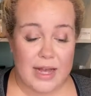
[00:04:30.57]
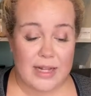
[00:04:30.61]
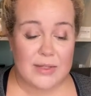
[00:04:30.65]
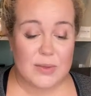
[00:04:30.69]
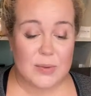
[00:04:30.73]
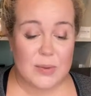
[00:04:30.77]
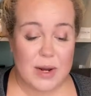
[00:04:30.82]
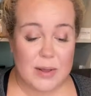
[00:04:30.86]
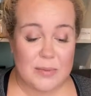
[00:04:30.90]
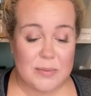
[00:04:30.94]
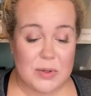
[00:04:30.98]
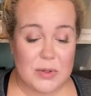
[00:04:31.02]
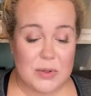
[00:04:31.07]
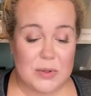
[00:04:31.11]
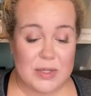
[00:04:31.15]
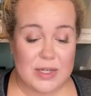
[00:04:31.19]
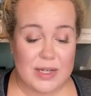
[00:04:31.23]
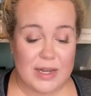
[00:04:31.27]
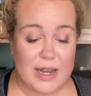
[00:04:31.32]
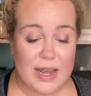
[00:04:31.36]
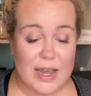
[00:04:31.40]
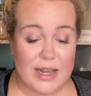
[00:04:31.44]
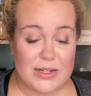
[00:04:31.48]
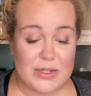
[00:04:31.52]
what I'm
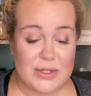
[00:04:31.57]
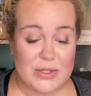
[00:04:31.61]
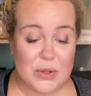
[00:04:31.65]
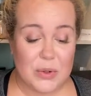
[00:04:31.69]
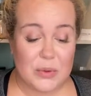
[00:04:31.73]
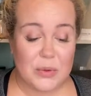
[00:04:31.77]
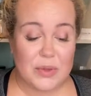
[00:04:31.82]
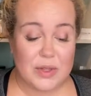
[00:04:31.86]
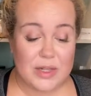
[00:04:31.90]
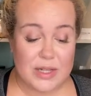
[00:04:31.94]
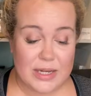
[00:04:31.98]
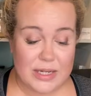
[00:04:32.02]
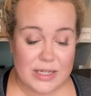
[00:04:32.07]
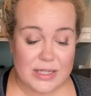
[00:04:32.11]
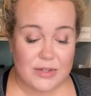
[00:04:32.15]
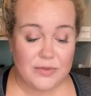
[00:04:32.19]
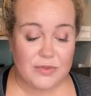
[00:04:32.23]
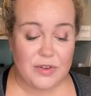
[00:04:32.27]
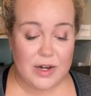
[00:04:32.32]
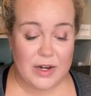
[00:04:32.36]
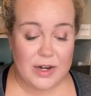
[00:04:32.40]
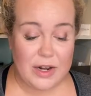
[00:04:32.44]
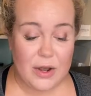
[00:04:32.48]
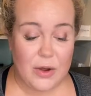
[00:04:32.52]
using. And so this
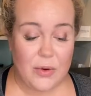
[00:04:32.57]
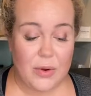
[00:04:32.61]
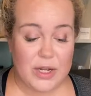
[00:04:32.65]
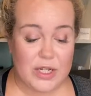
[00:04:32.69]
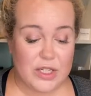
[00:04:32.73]
video is